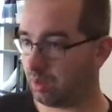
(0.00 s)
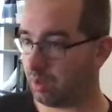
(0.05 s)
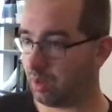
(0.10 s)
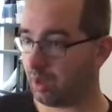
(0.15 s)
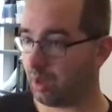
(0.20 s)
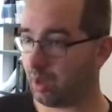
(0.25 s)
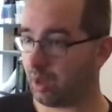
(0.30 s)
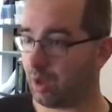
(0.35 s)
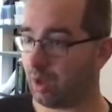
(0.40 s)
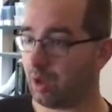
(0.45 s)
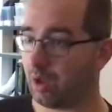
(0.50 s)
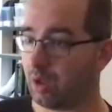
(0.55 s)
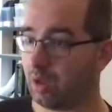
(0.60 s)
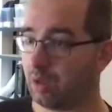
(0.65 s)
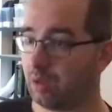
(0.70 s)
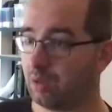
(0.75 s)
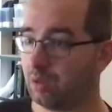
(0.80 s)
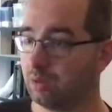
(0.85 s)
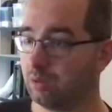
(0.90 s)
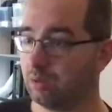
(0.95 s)
a,
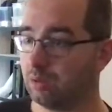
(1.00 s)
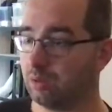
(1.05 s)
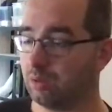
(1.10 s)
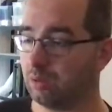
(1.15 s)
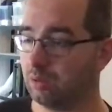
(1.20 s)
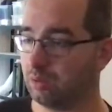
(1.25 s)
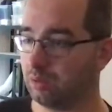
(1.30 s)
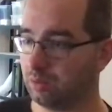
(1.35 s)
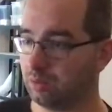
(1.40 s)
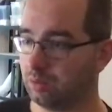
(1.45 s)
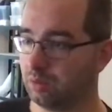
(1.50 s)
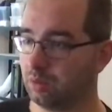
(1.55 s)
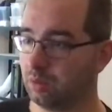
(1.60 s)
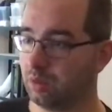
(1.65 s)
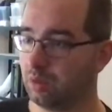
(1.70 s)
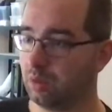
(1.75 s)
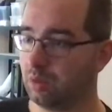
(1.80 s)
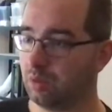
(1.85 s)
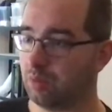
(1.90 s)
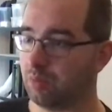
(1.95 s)

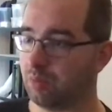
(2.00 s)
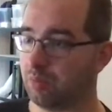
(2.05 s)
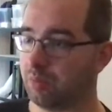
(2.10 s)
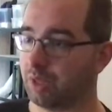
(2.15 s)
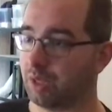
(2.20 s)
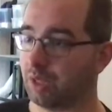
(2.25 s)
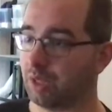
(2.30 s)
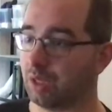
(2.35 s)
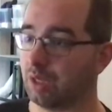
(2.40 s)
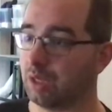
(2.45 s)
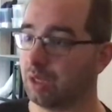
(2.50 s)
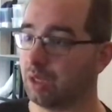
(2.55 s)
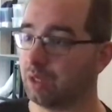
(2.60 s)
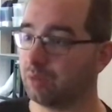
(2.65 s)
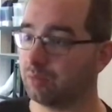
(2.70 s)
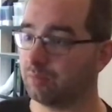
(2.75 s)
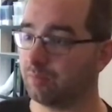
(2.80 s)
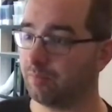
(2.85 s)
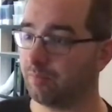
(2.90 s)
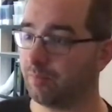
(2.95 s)
b,
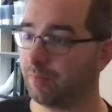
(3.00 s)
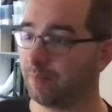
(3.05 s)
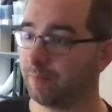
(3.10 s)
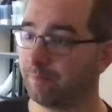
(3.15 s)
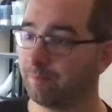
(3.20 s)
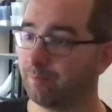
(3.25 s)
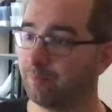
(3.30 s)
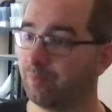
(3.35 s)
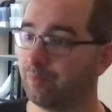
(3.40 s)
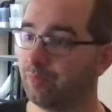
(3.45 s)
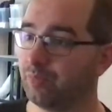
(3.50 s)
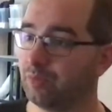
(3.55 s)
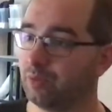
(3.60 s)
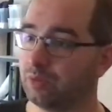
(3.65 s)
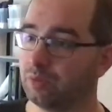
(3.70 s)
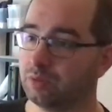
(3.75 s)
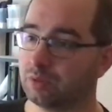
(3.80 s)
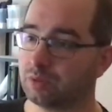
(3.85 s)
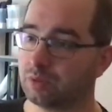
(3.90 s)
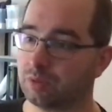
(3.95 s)

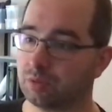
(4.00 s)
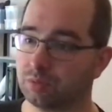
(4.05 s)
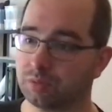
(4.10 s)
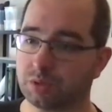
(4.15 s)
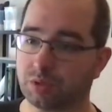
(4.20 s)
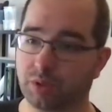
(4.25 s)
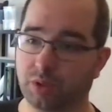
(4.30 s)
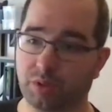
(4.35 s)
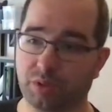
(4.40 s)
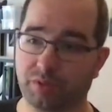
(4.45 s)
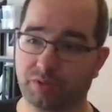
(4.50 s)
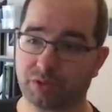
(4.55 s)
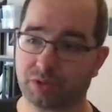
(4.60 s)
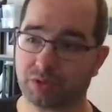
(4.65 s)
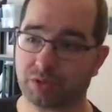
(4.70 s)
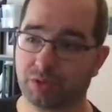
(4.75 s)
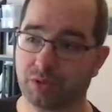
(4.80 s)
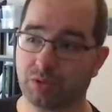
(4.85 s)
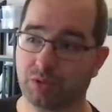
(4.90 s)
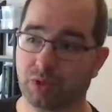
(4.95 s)
so, so here we have a
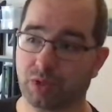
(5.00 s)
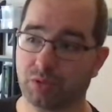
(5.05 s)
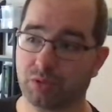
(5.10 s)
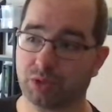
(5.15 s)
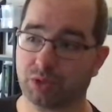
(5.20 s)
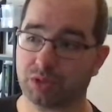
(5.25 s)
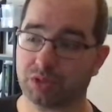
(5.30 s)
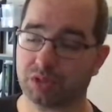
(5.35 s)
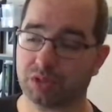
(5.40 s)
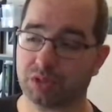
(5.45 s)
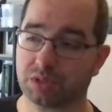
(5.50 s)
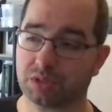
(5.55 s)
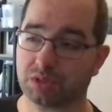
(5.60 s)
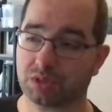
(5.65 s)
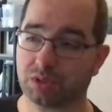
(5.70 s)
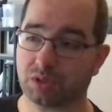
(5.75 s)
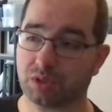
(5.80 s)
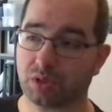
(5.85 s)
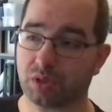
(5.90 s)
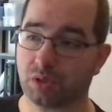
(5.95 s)
string array which is not
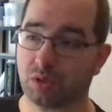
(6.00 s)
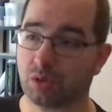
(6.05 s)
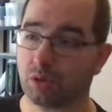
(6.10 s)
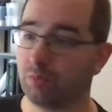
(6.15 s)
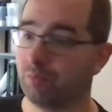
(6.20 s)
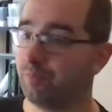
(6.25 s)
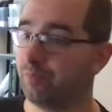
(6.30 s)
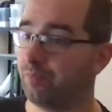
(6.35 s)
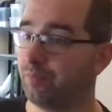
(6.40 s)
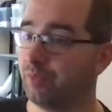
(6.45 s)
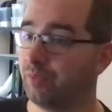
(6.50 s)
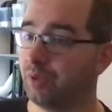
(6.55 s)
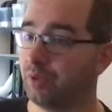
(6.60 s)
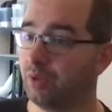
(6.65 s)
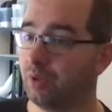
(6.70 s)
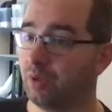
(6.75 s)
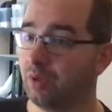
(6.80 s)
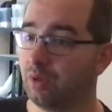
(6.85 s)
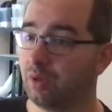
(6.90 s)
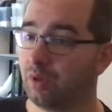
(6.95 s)
sorted at all.
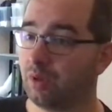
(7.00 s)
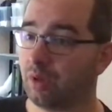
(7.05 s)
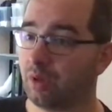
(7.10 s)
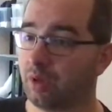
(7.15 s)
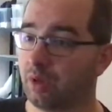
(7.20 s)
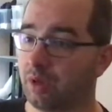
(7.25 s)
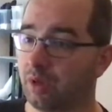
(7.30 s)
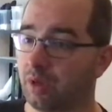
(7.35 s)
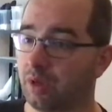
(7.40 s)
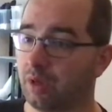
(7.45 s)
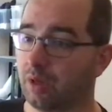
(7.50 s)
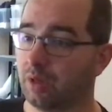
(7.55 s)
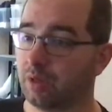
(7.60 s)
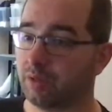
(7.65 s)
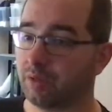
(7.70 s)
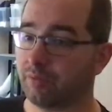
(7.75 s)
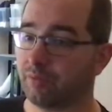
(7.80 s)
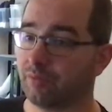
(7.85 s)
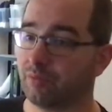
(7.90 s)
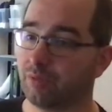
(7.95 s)
And
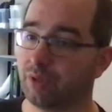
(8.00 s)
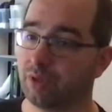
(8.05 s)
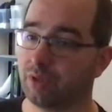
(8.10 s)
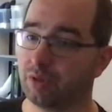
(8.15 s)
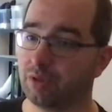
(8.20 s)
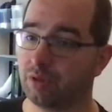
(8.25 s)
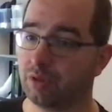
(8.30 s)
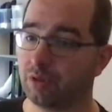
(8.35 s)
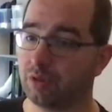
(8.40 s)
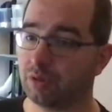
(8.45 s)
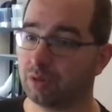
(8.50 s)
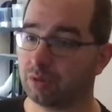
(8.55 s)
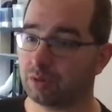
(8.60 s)
if we call